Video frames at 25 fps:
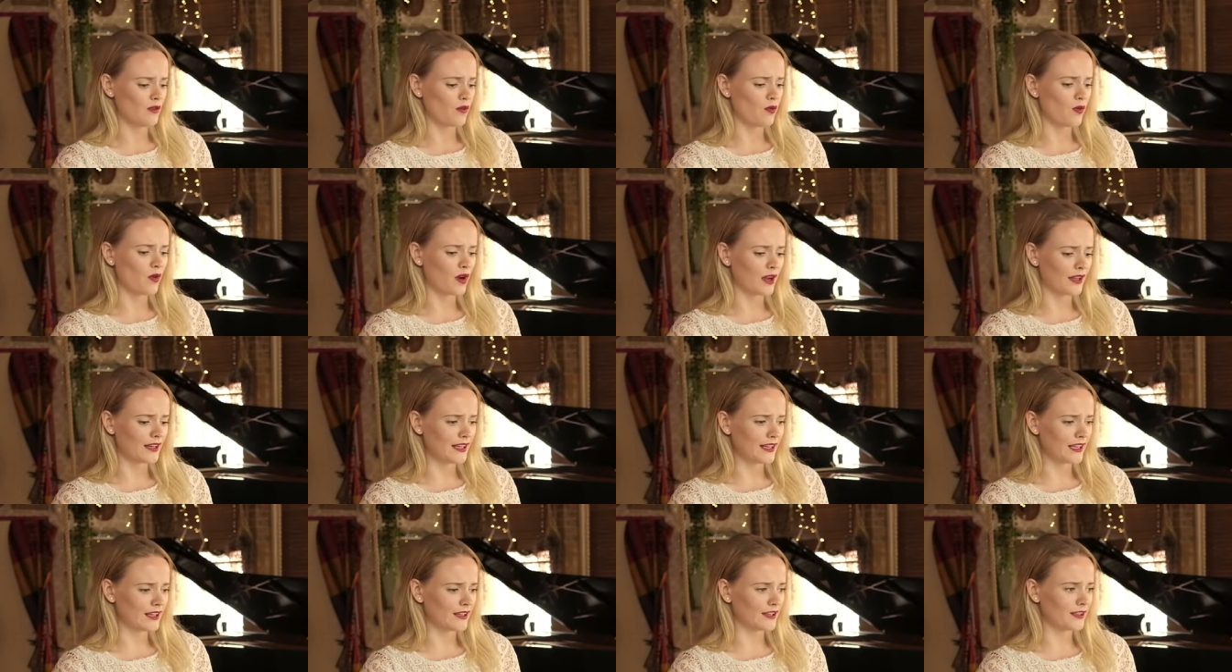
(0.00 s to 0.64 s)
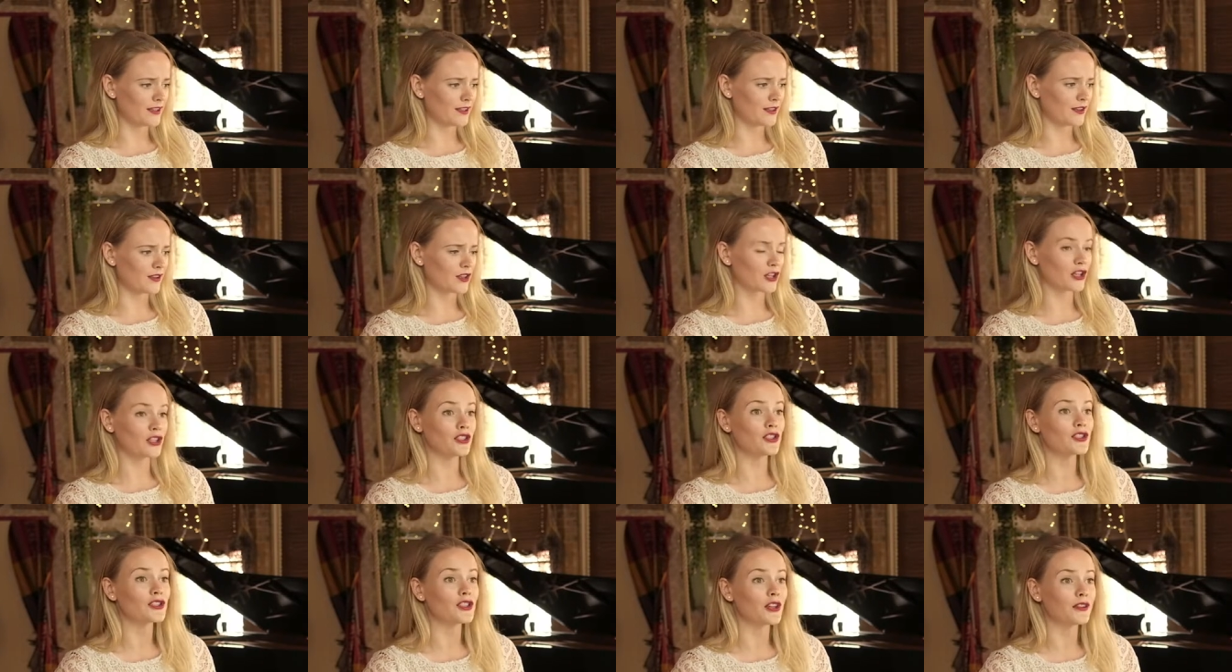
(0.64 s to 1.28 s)
one in
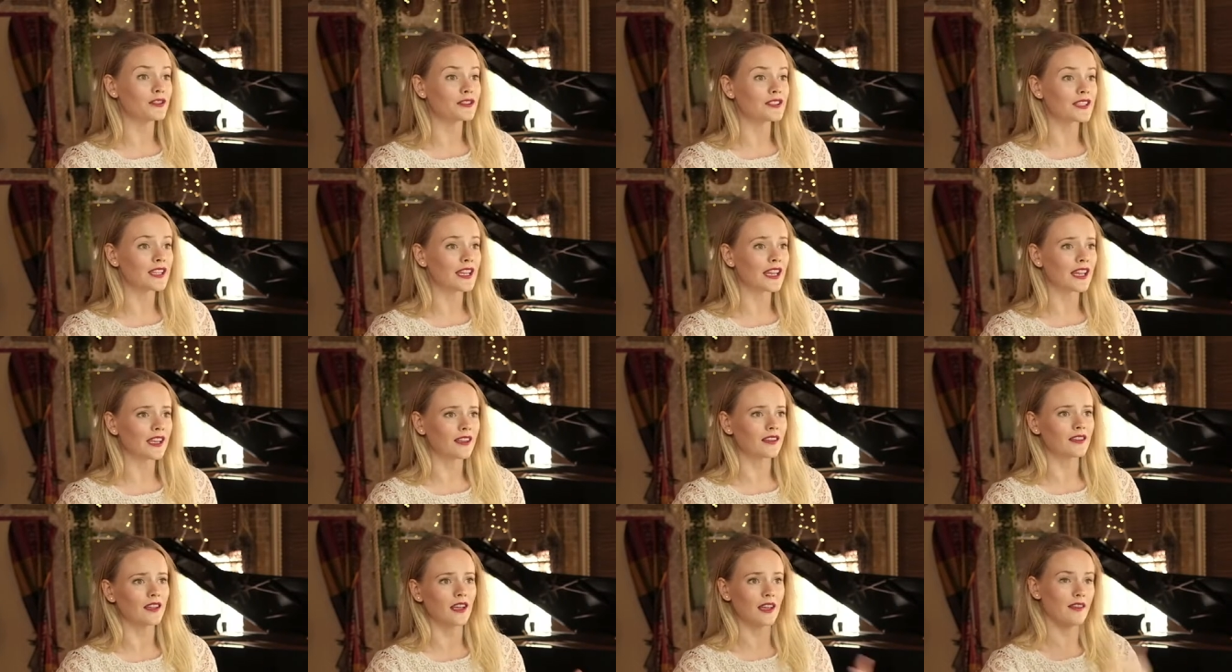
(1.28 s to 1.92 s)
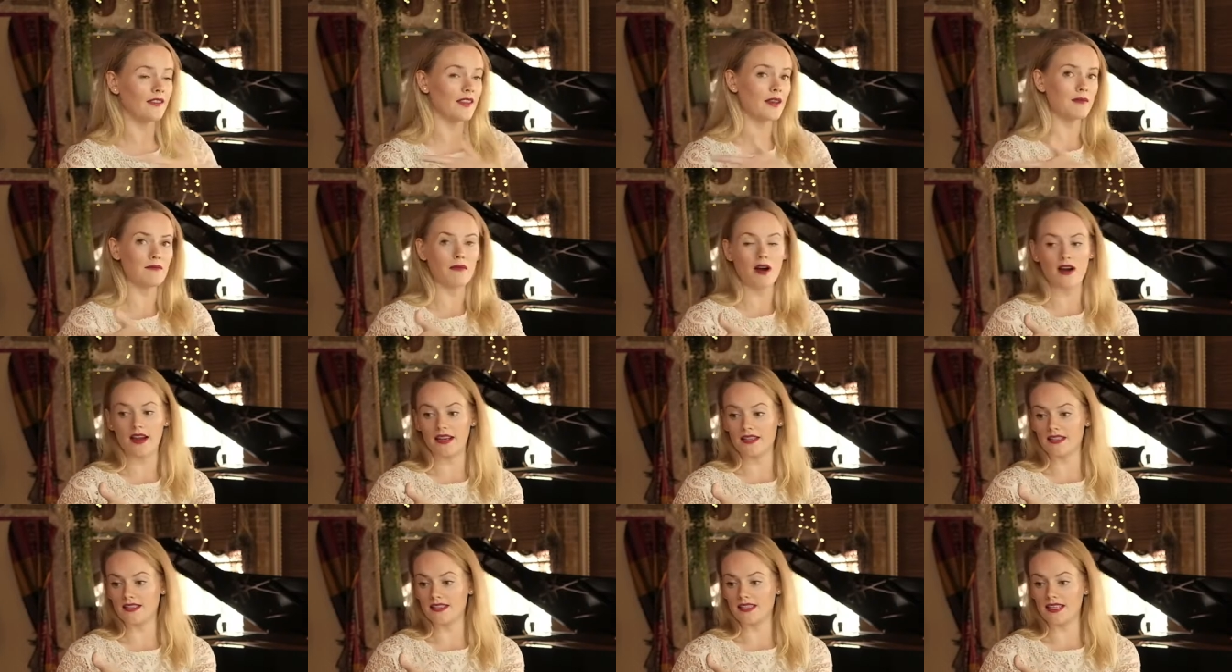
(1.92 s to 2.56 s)
consulting, and then
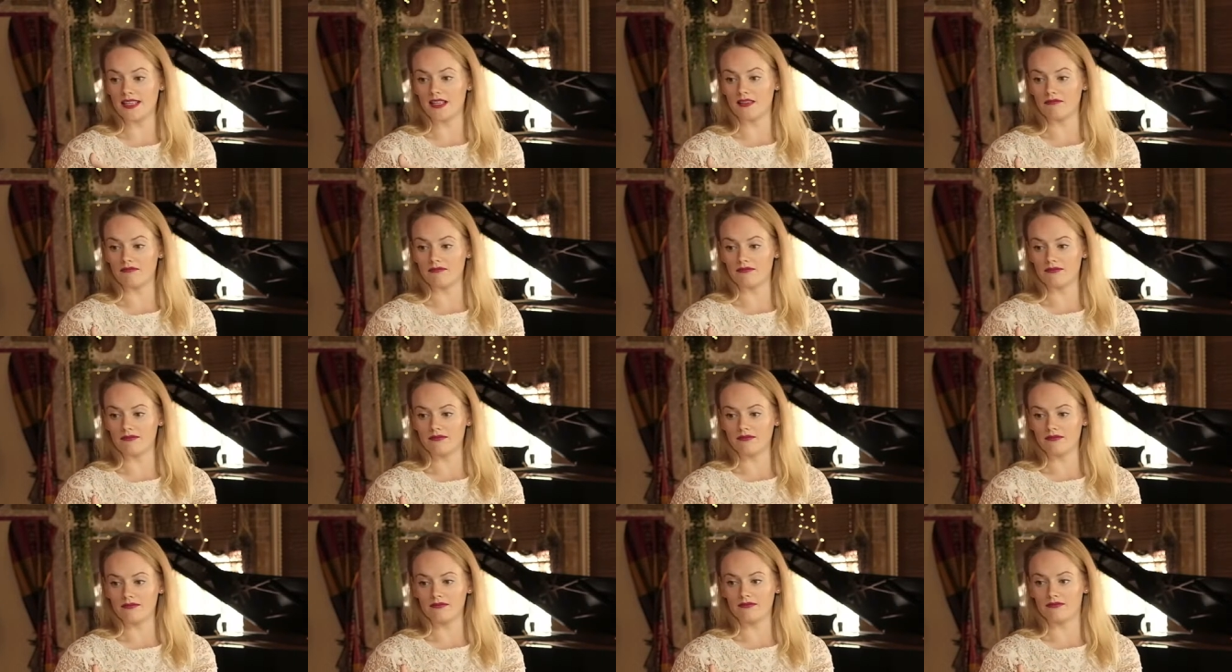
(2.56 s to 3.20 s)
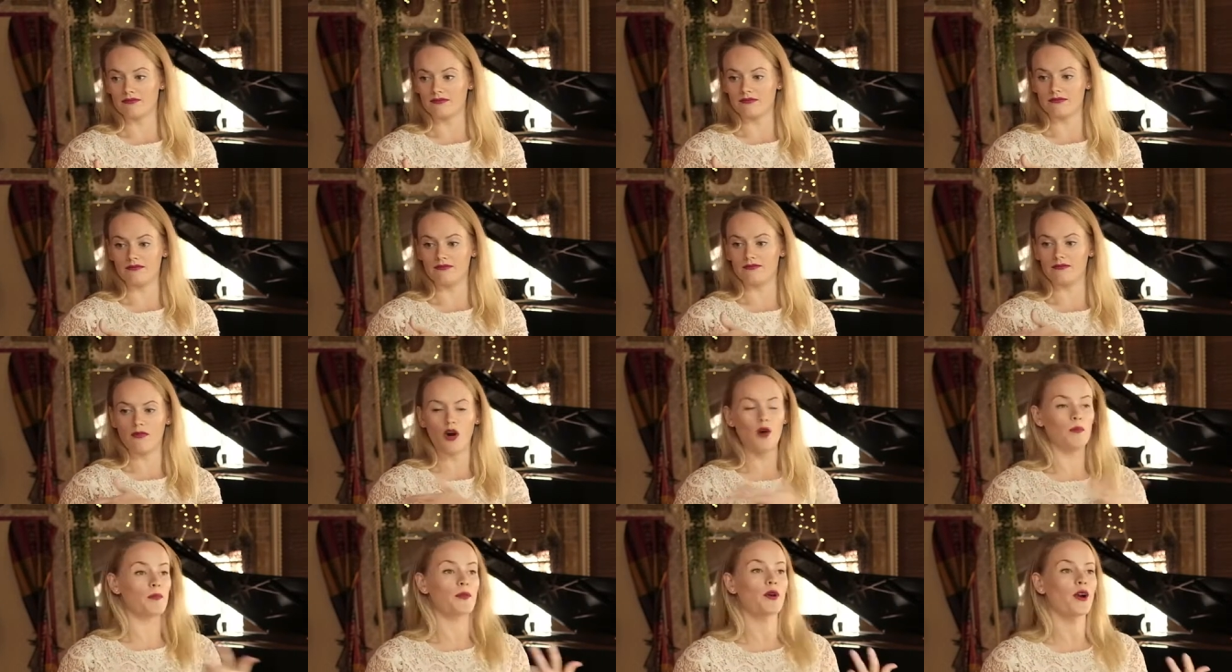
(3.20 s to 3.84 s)
mine's in
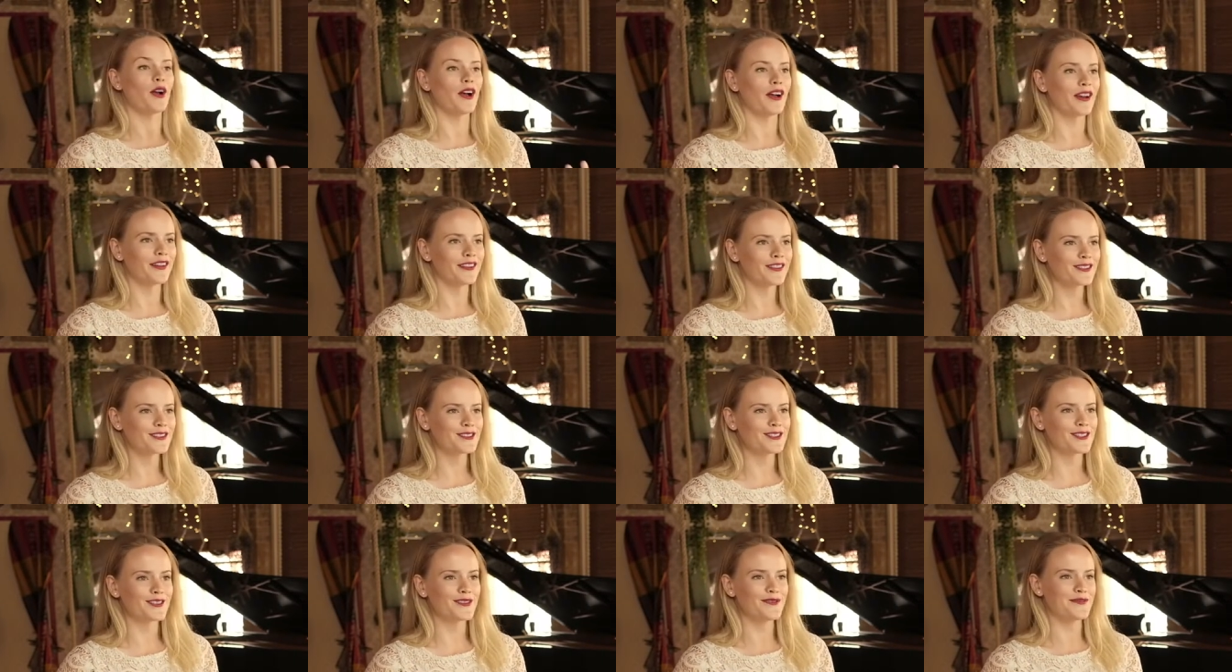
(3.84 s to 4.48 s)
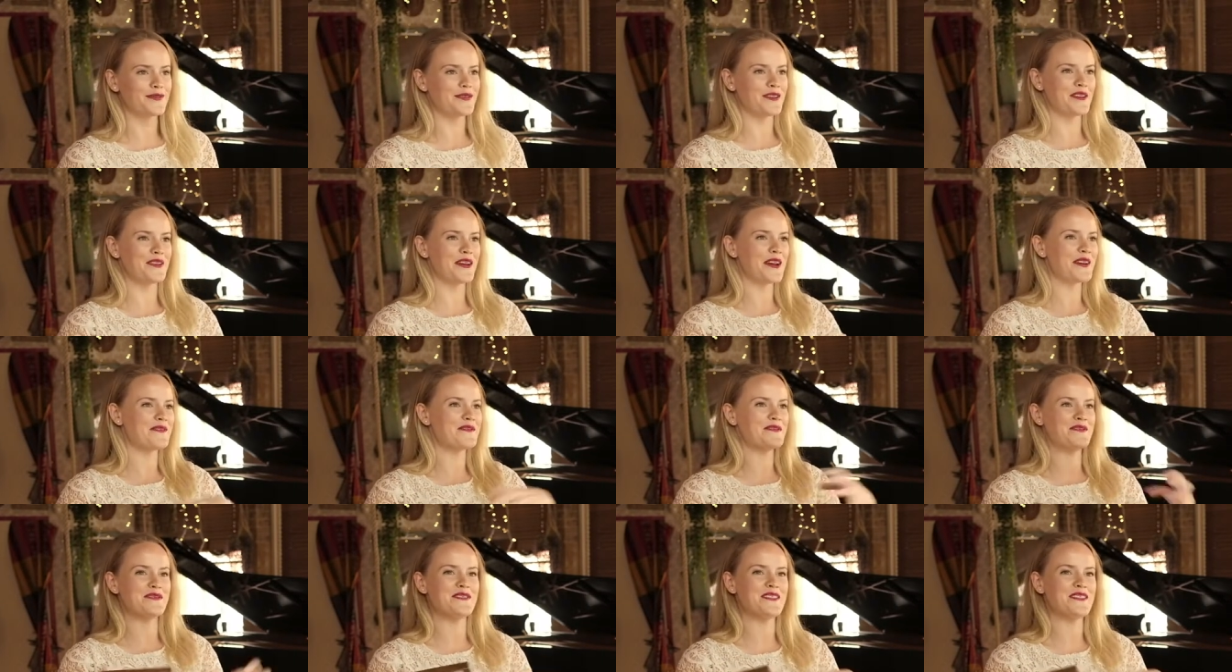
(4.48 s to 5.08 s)
opera. So you have all